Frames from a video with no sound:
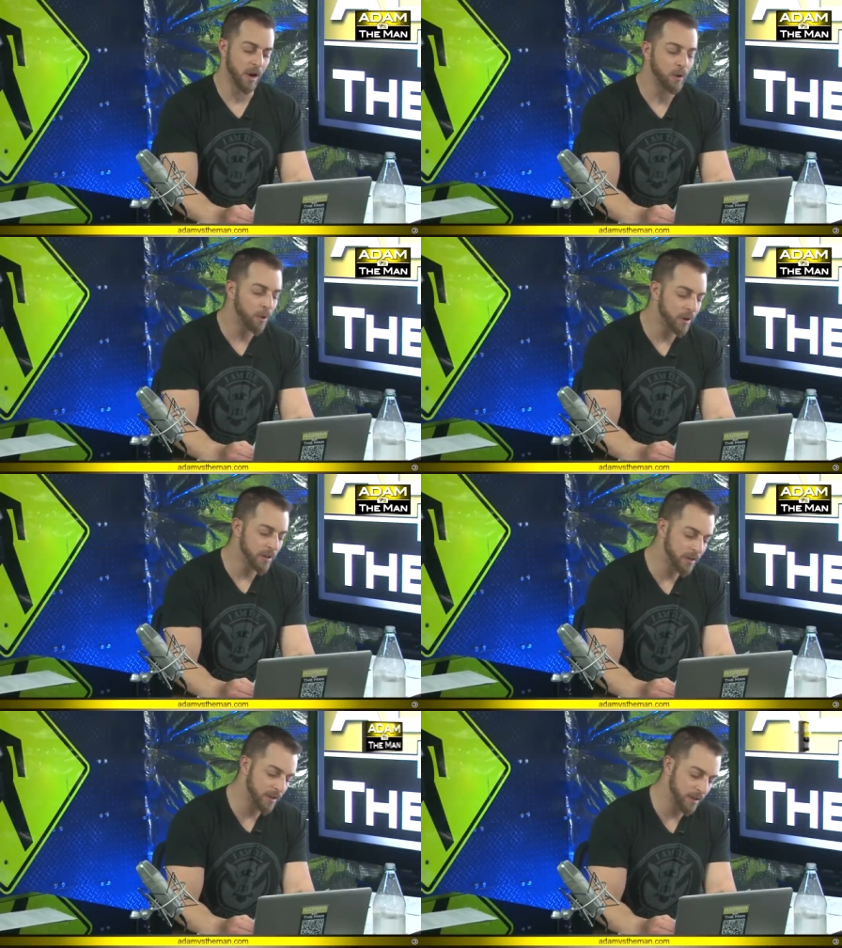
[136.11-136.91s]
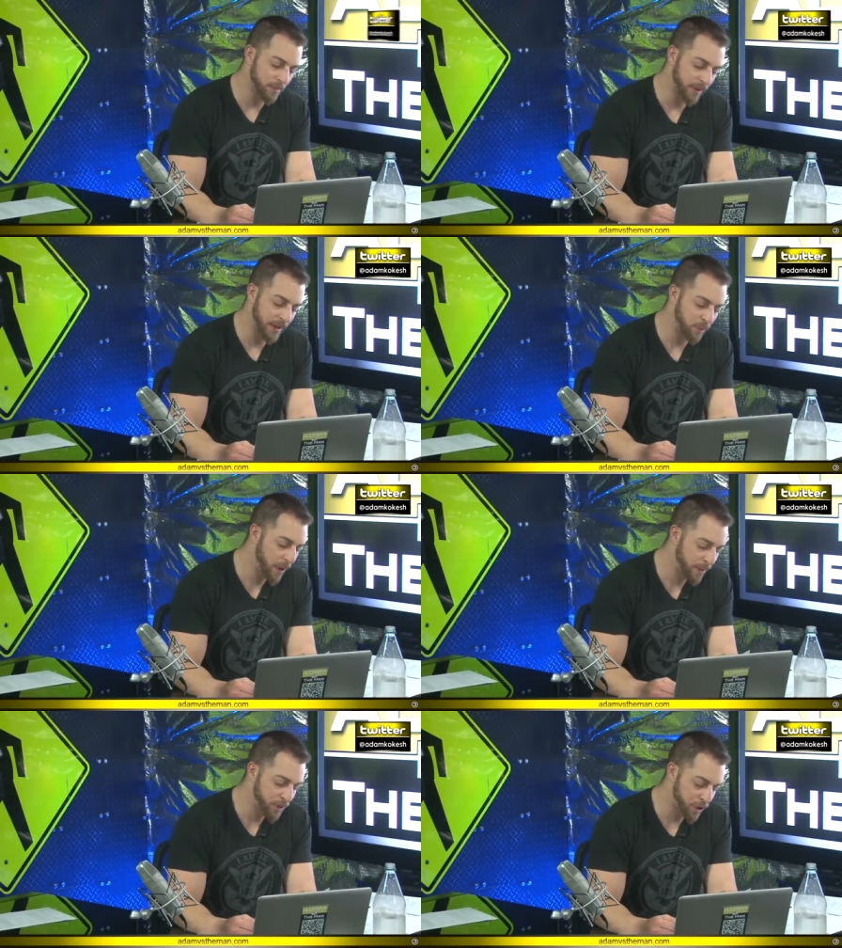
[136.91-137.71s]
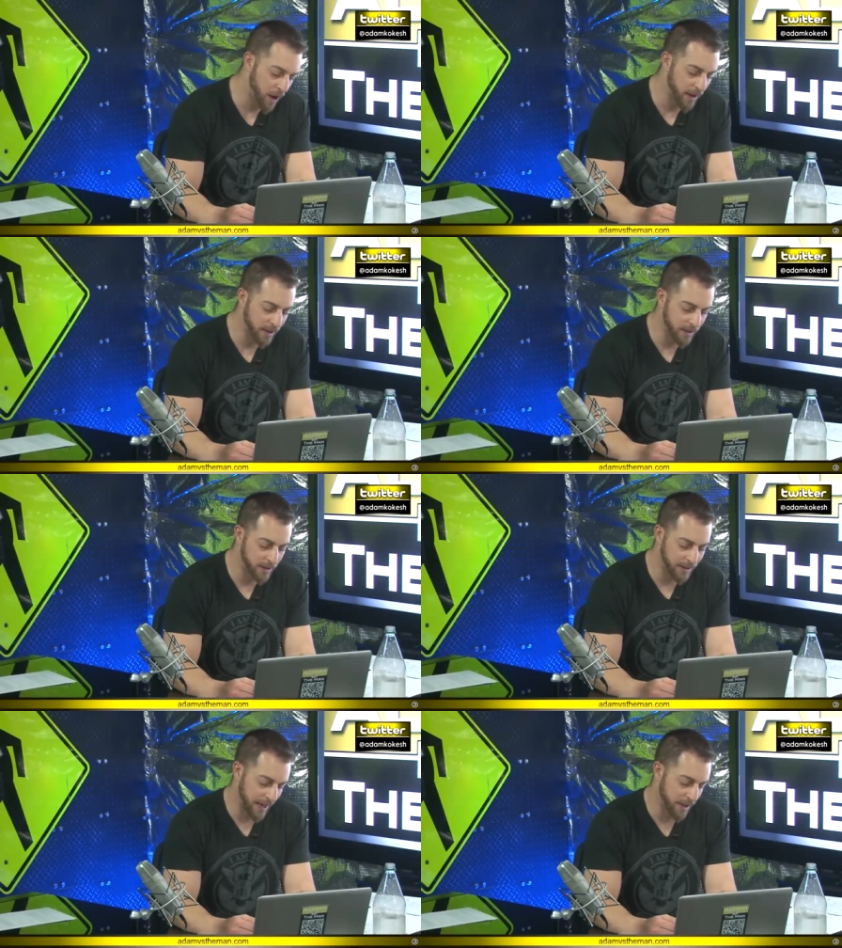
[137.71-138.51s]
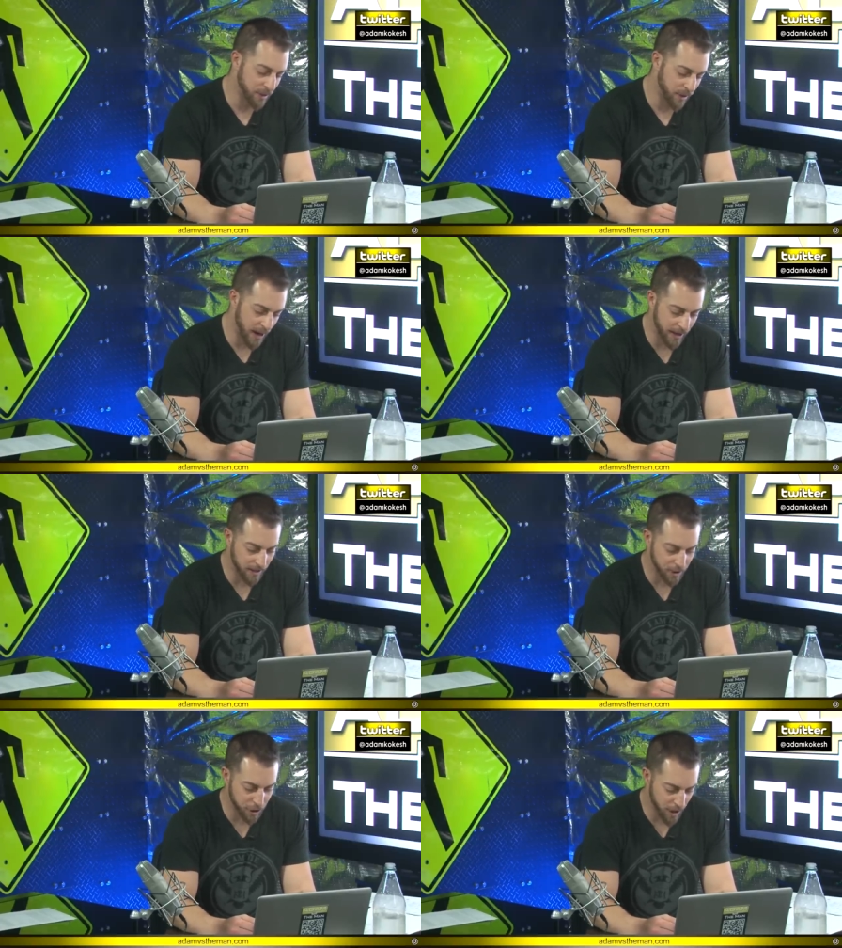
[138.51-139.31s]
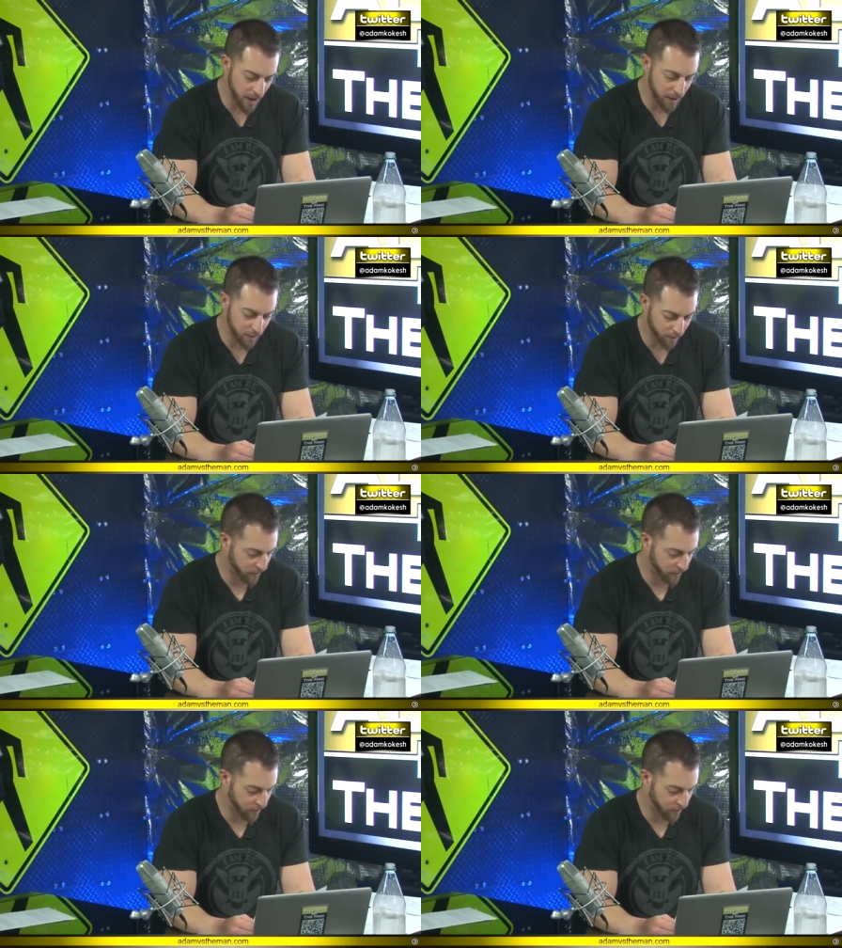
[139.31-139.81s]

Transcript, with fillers: According to the complaint, Webb shot his taser at the child,